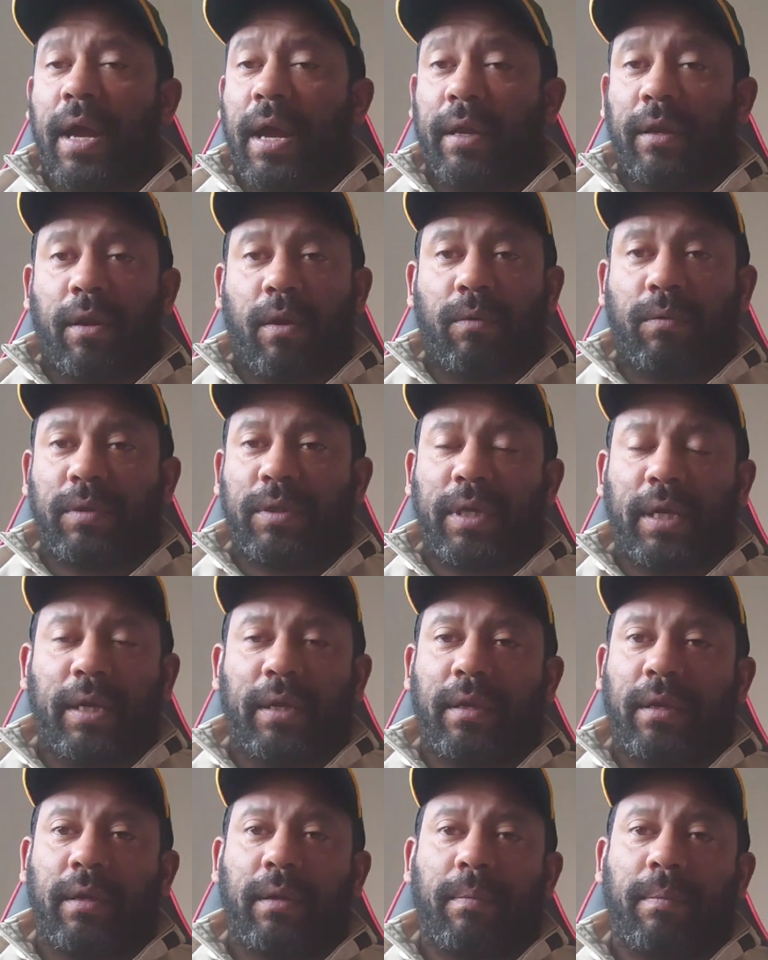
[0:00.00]
I don't
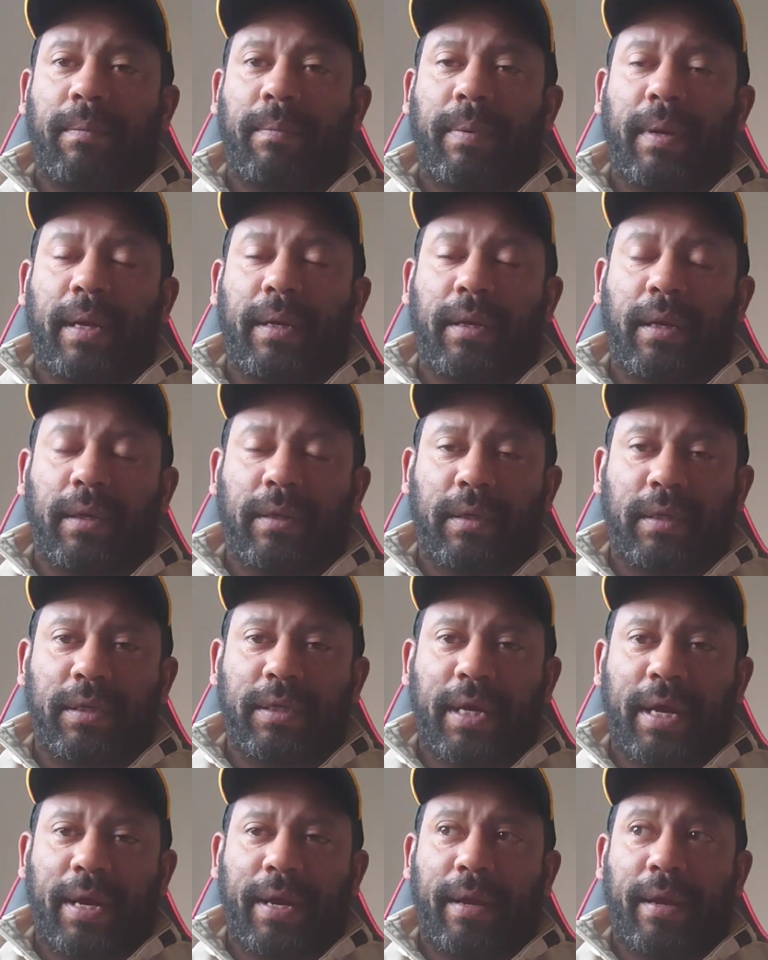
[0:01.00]
see there being a
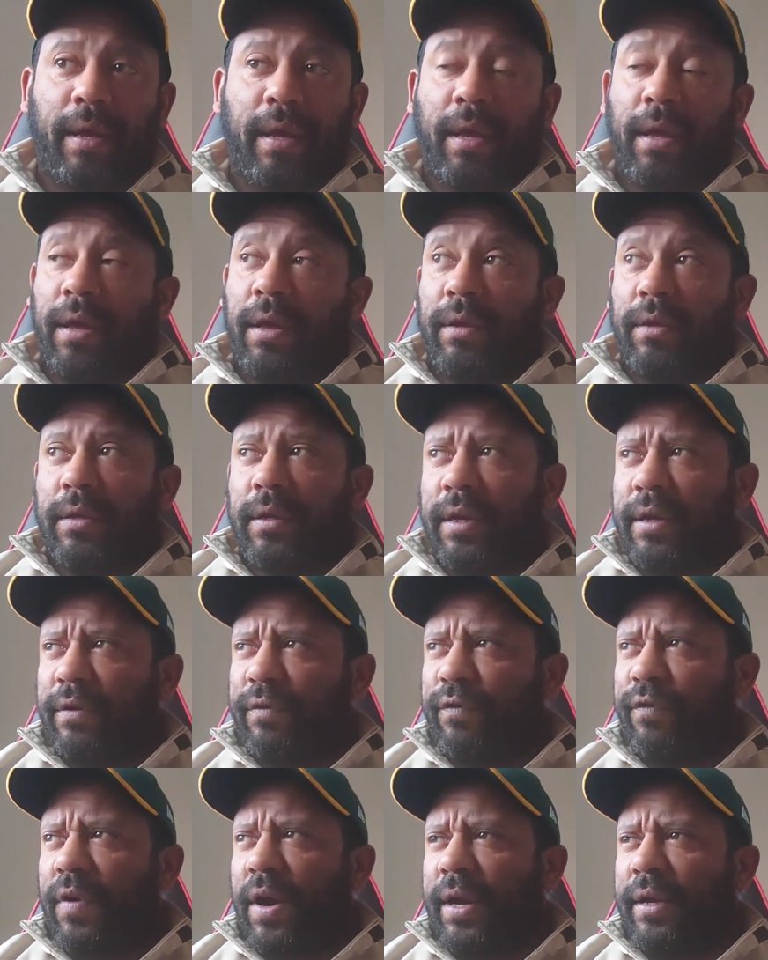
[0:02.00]
desire to
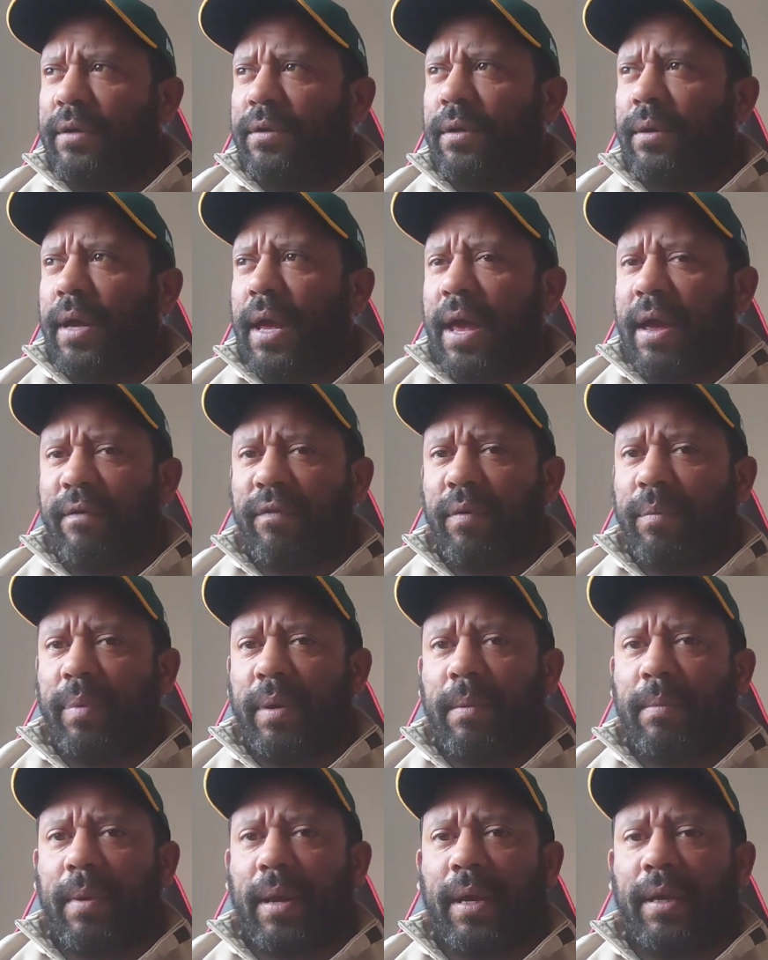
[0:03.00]
this fight to ever
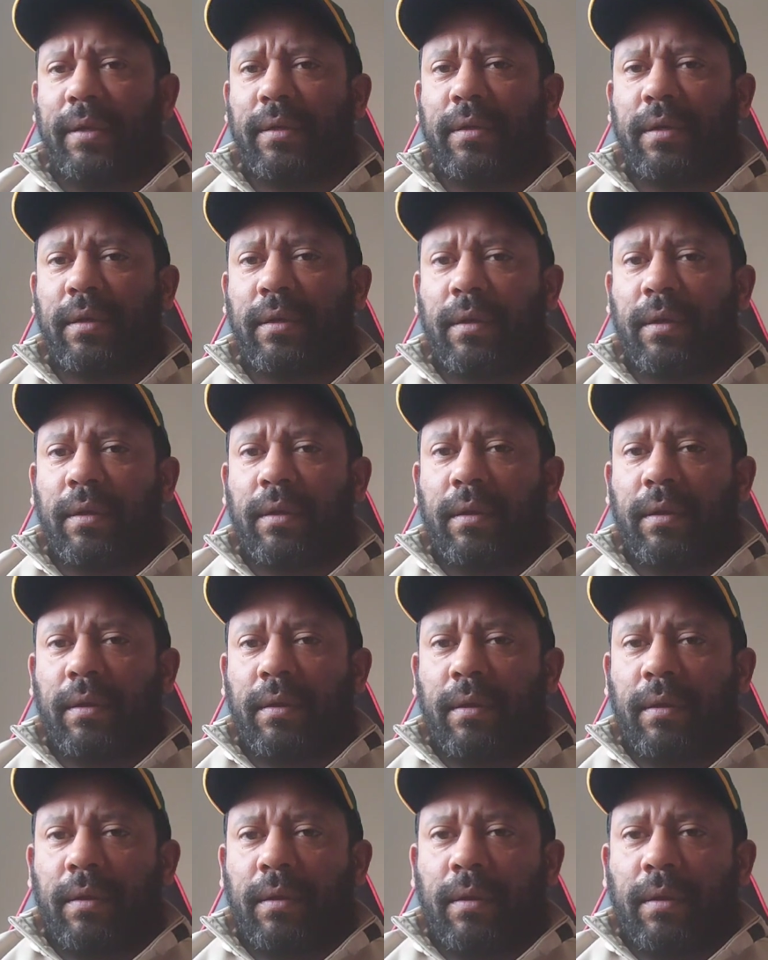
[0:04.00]
be made
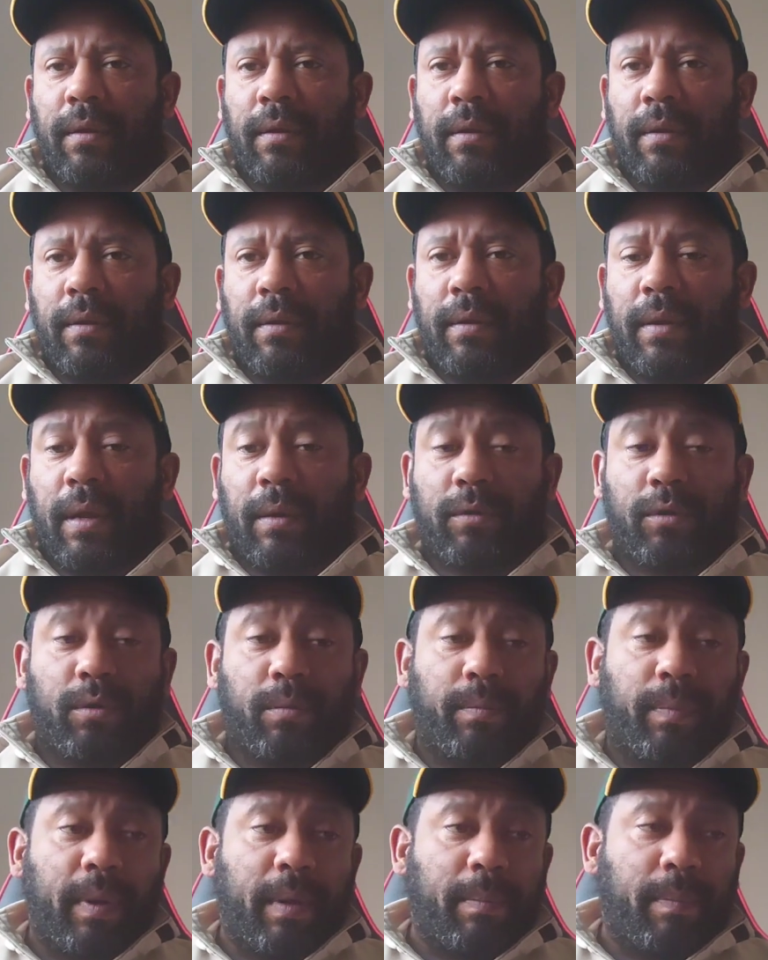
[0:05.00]
Now,
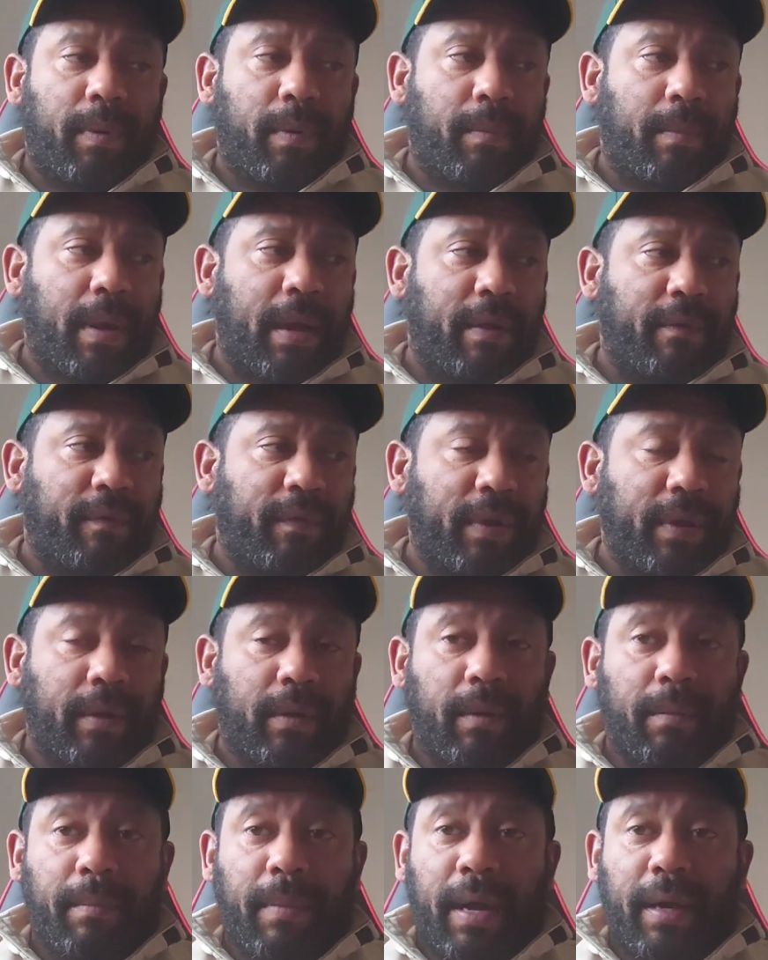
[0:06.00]
some people might
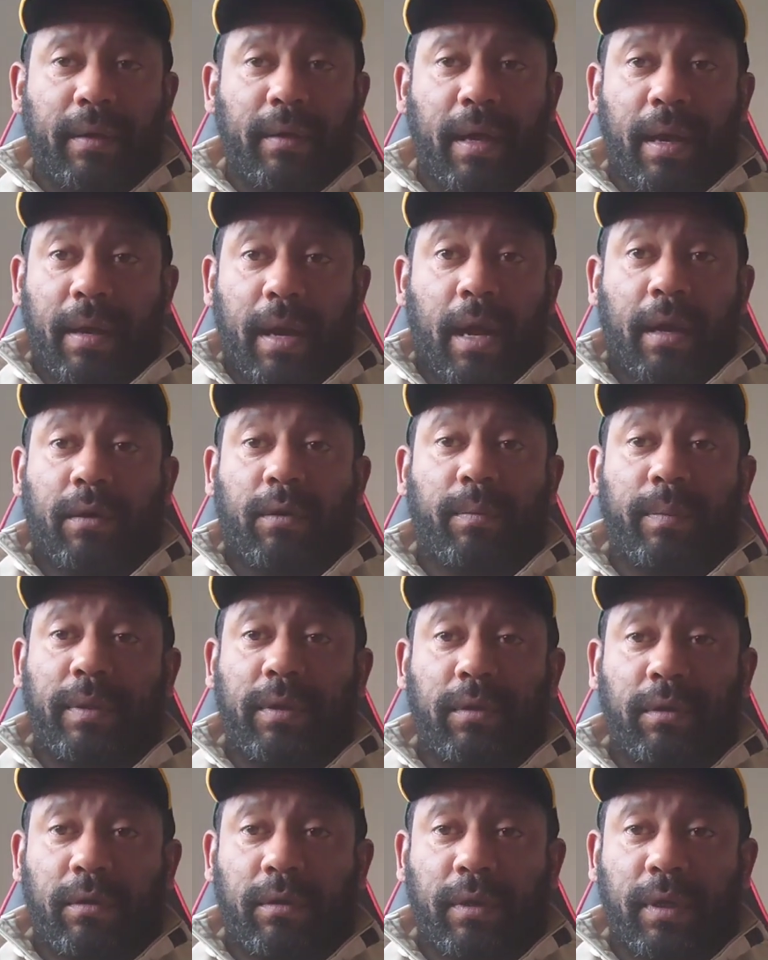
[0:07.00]
think I'm mad. I could be
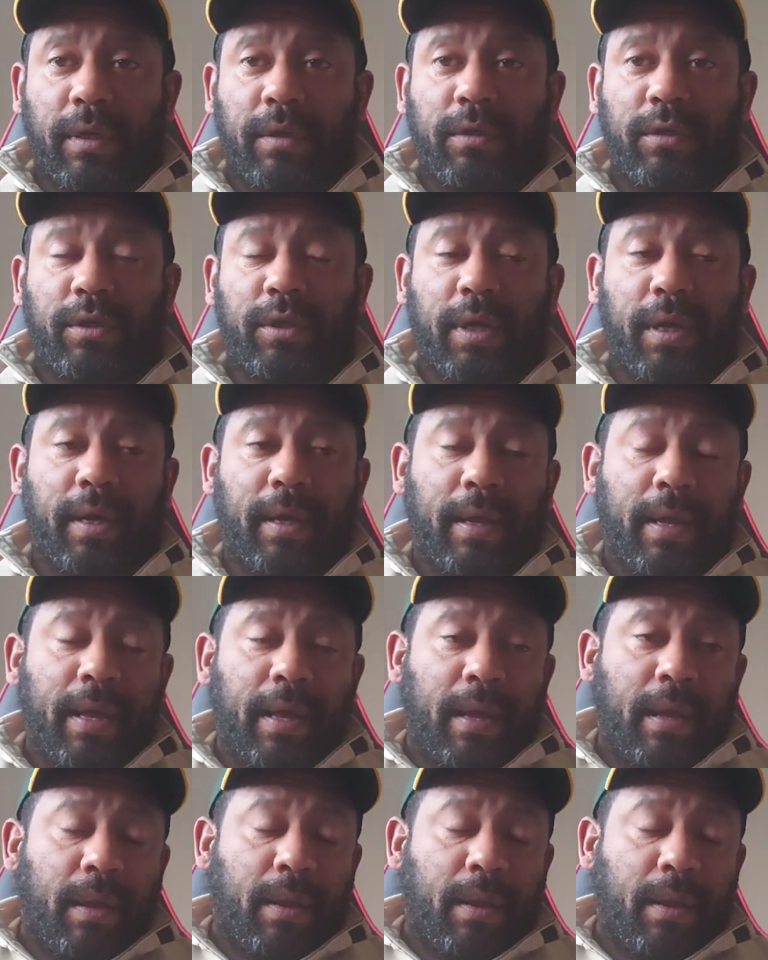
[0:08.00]
talking shit,